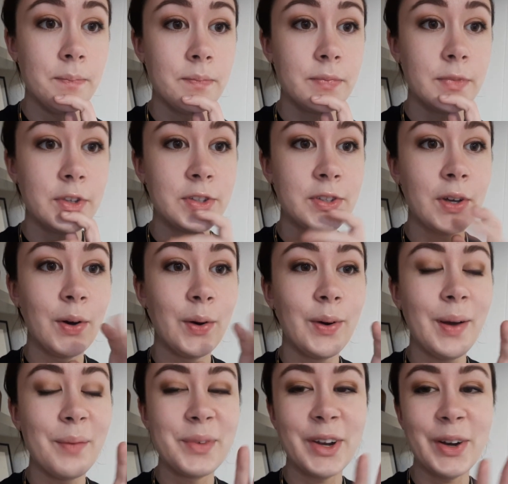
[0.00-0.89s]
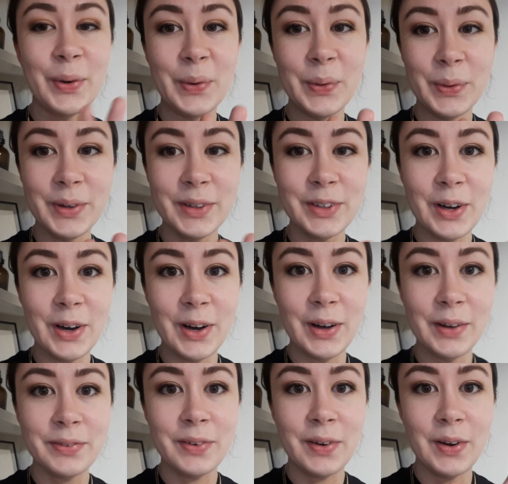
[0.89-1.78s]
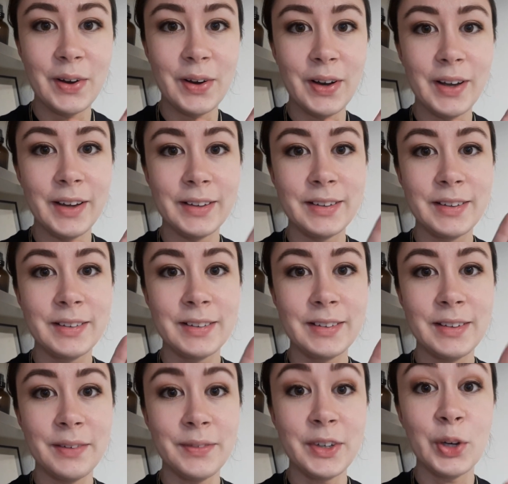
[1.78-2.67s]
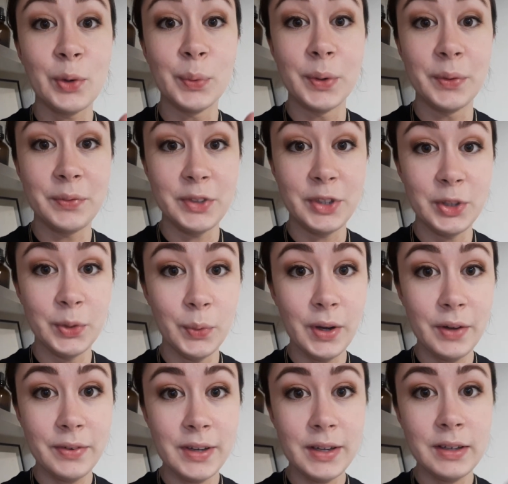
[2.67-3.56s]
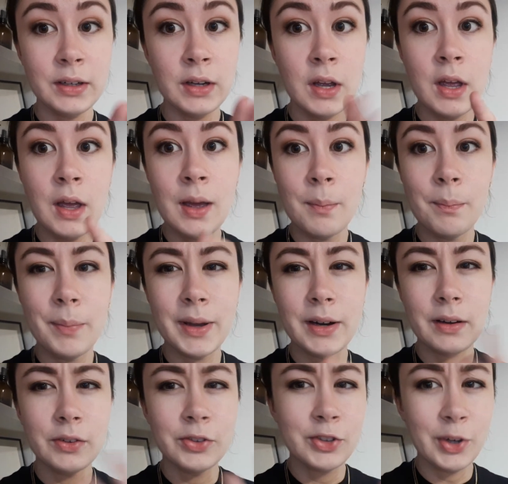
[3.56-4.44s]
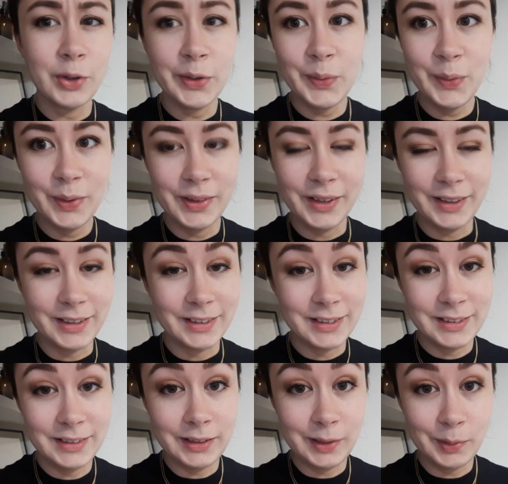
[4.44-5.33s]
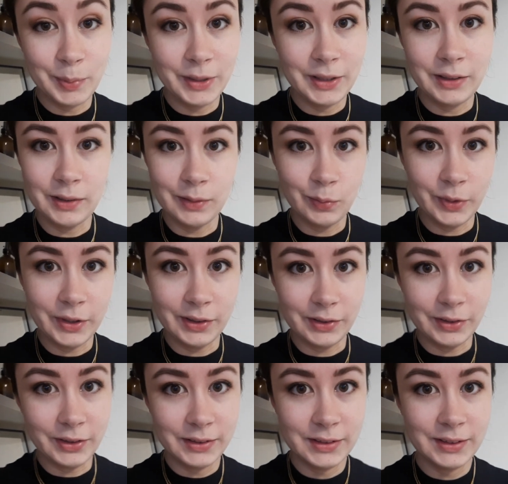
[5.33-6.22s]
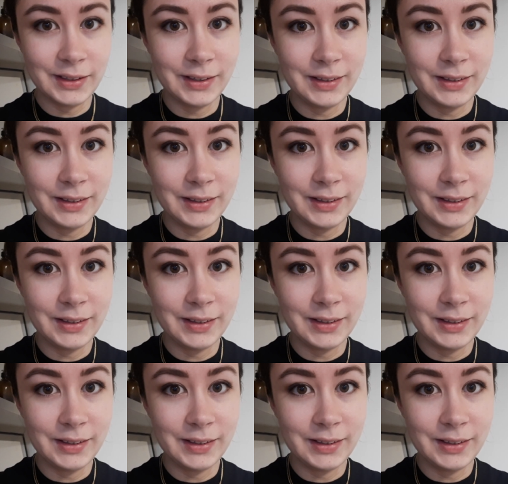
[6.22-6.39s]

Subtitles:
So I'm going to hold off on giving a review of it, but I'll show you like a sneak peek of what it looks like.